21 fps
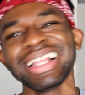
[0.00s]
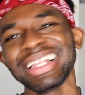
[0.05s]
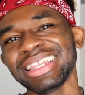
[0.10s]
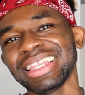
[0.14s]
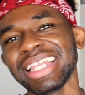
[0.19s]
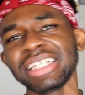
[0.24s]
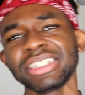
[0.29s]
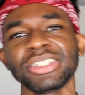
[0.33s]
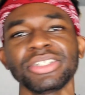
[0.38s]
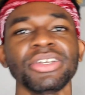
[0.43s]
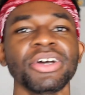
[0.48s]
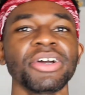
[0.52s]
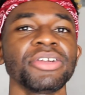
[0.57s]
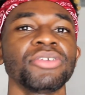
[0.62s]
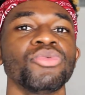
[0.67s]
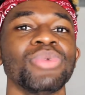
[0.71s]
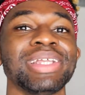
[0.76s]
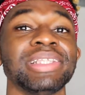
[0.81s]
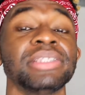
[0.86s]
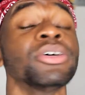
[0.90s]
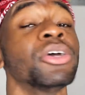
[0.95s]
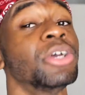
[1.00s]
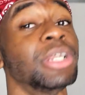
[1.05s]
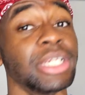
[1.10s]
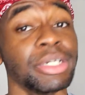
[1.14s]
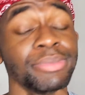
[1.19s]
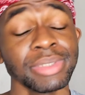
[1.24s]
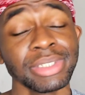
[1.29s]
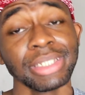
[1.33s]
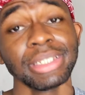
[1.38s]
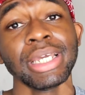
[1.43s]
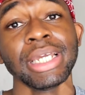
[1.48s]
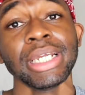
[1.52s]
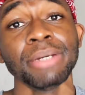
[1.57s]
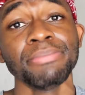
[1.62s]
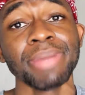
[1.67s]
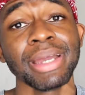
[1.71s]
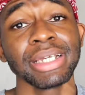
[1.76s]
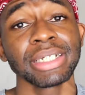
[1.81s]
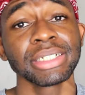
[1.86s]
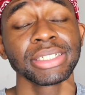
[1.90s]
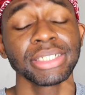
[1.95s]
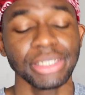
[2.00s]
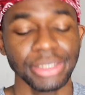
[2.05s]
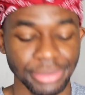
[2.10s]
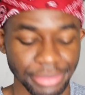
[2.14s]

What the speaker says: Let's start with the unlimited data packs.